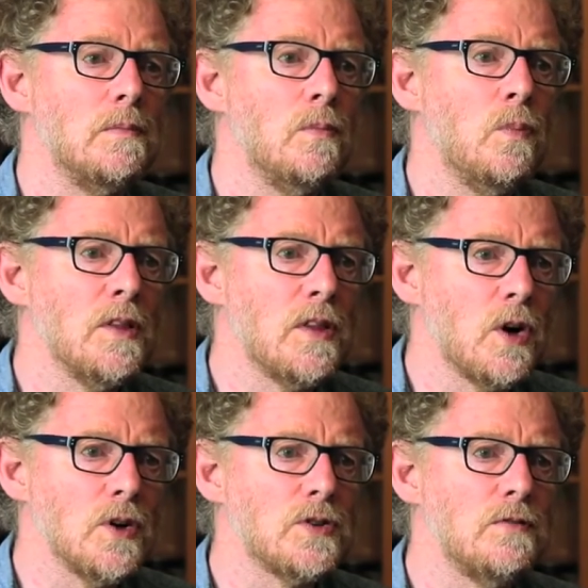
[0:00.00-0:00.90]
what the
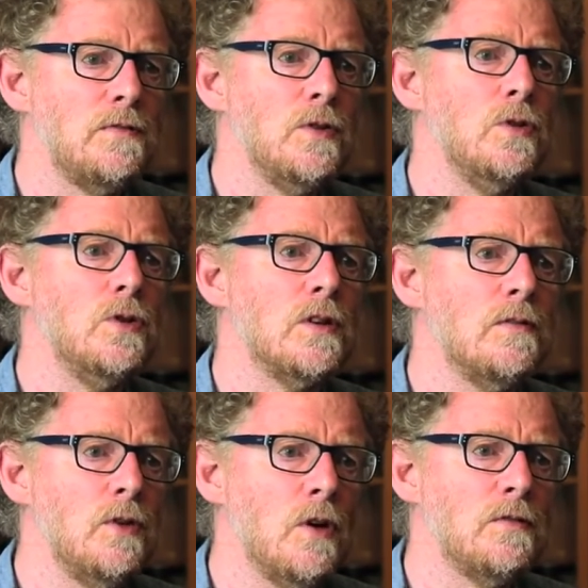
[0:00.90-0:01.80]
cost of food and
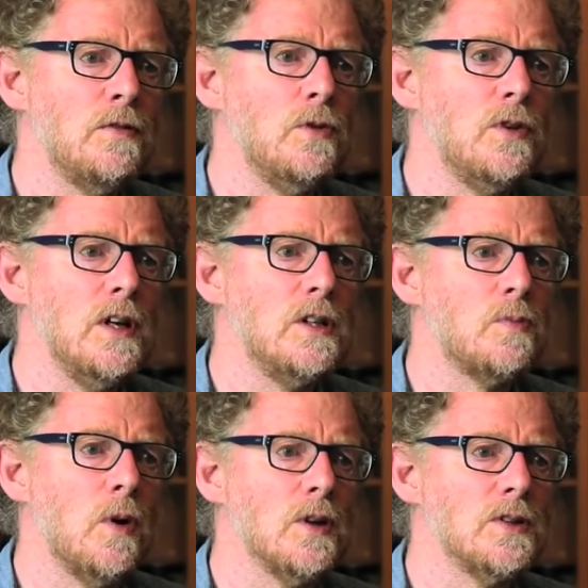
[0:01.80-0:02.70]
of non-food
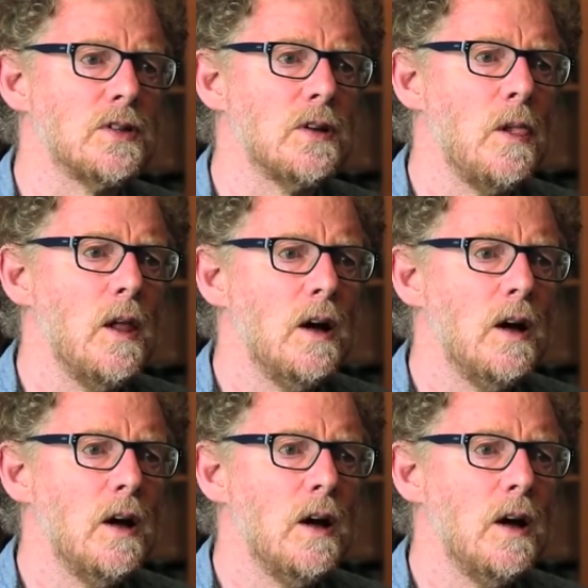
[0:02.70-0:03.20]
needs was.